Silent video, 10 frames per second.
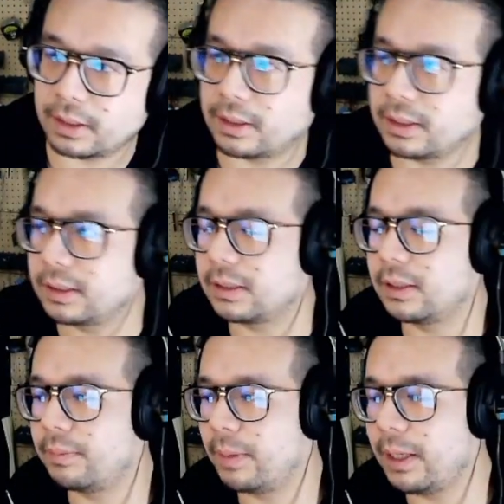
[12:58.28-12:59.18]

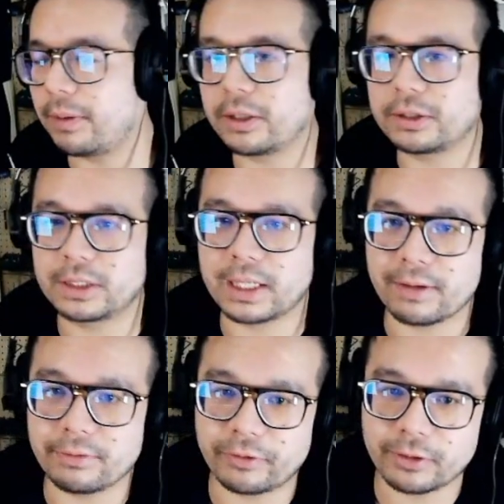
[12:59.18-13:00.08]
the main monitor that I
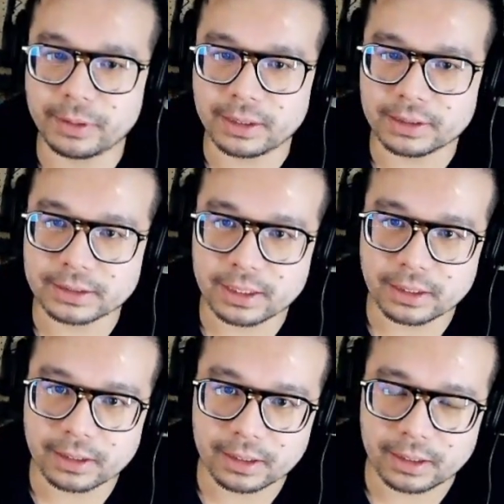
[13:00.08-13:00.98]
have in front of me, it's a